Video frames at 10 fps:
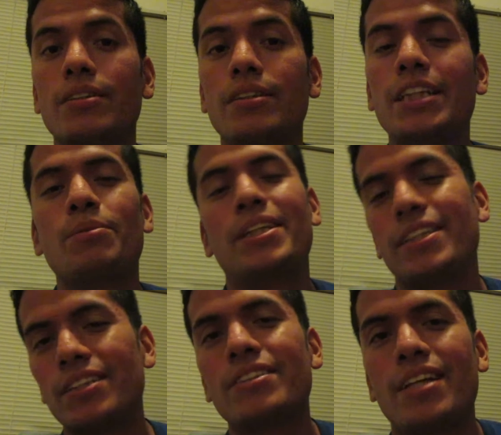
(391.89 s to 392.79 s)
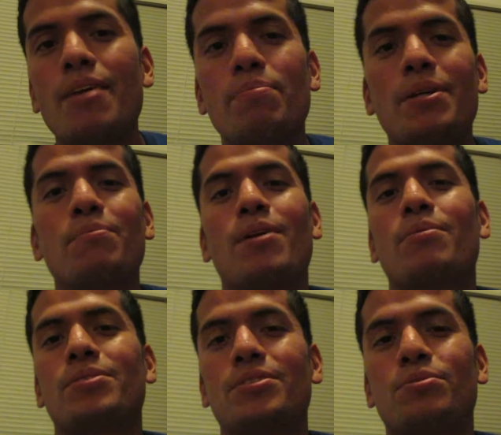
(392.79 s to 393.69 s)
Anyway, his campaign
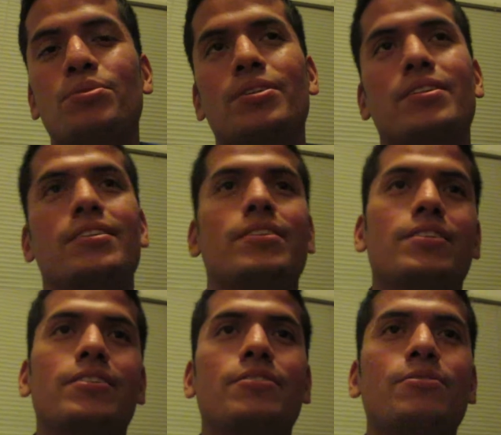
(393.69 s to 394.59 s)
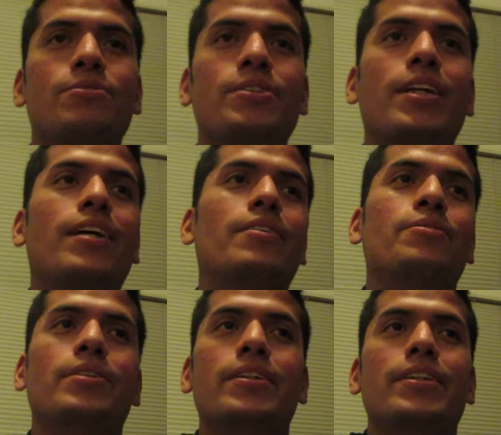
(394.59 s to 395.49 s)
promises were not
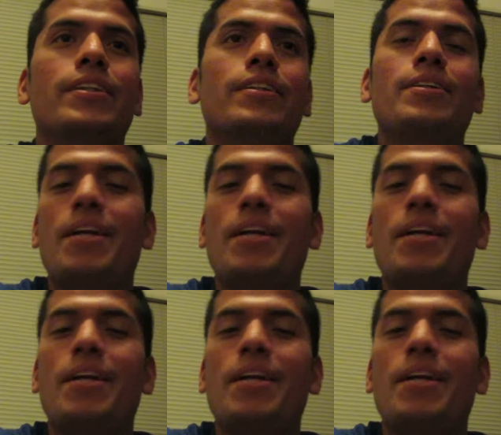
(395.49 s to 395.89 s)
what he.